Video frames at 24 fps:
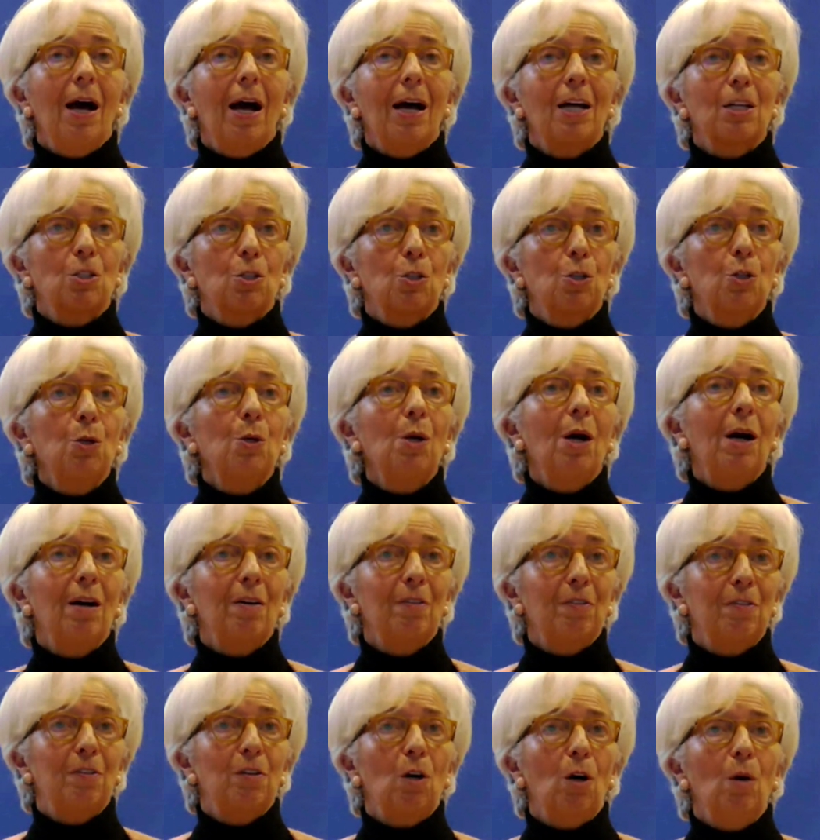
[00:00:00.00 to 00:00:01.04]
as you
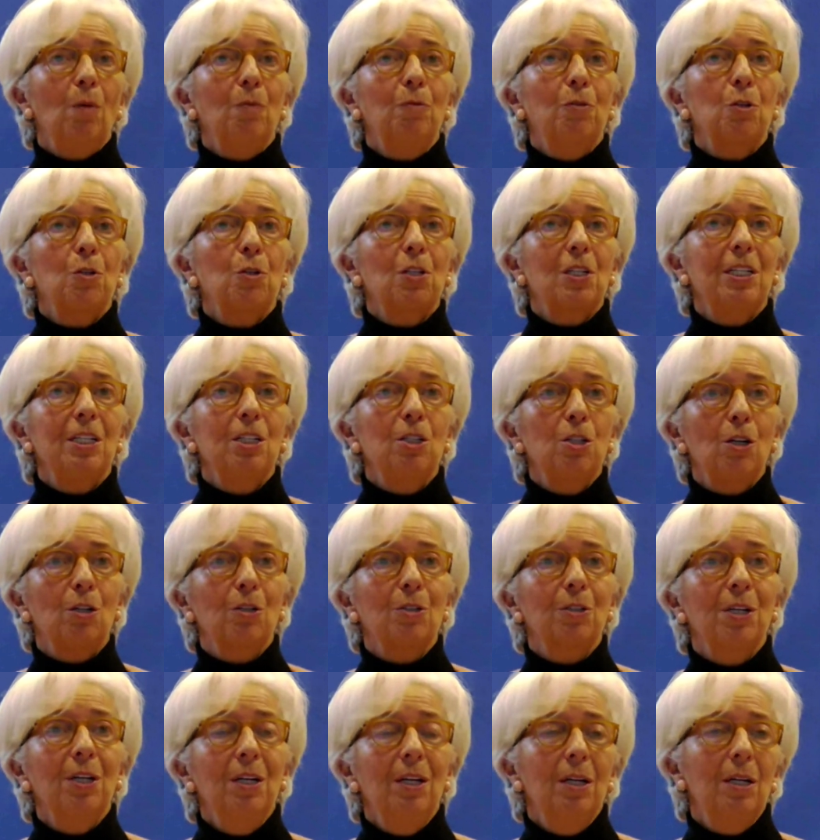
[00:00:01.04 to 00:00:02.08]
have obviously
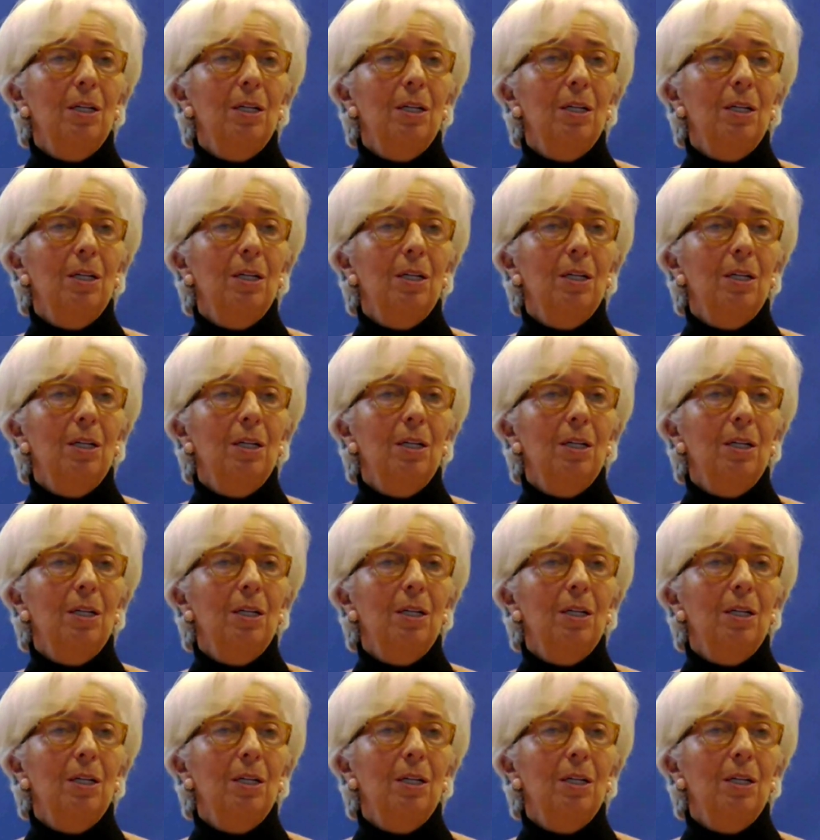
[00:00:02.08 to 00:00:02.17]
done,